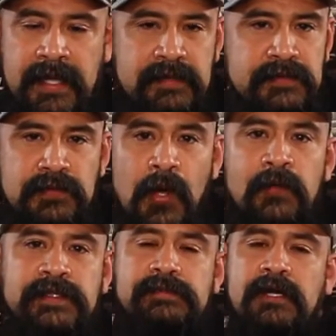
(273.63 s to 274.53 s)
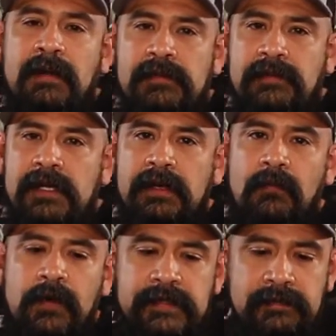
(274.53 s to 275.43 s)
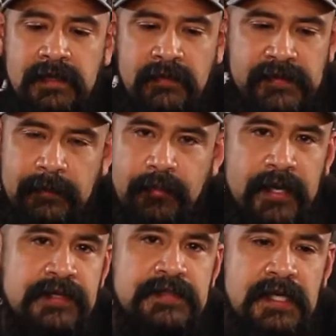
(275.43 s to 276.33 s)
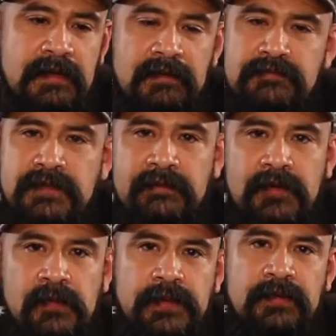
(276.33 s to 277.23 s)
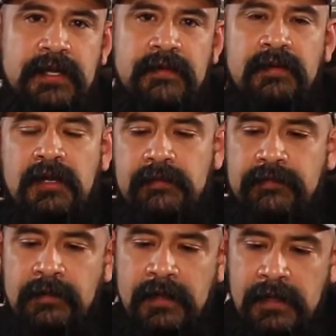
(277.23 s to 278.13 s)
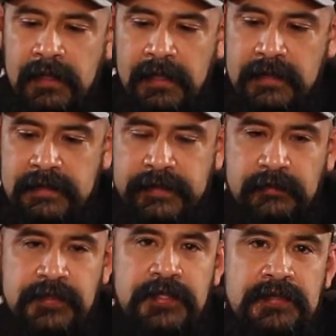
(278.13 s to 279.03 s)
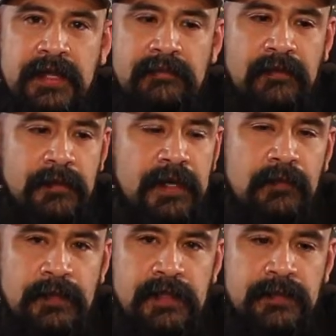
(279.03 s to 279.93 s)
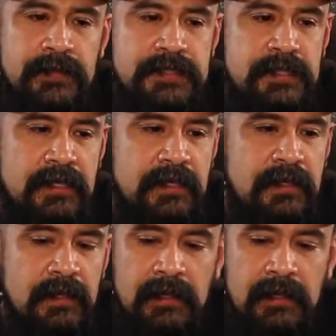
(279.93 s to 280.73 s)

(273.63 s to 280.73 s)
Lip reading: It has no subscribers right now whatsoever. It's a brand new channel, I've never uploaded anything on it before, so if you could do that for me, I'd really appreciate it.